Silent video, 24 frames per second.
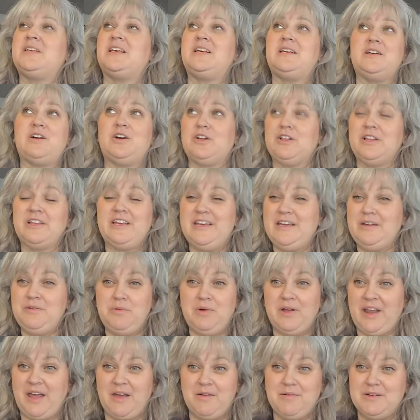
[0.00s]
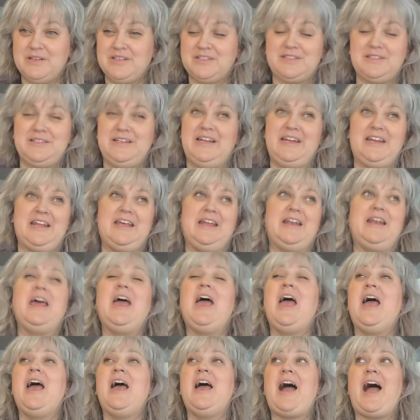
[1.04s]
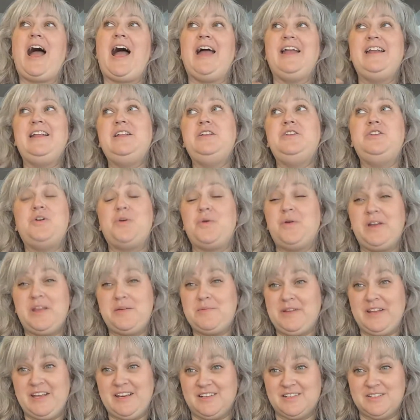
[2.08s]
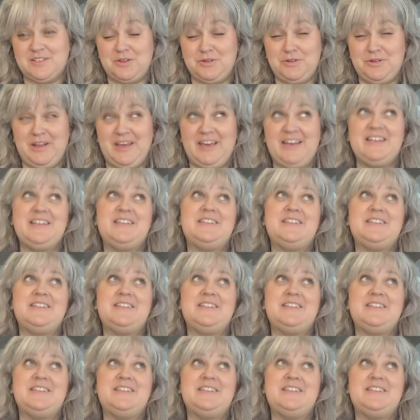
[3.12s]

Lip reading: like early when I was knitting, I didn't know anybody else who knit.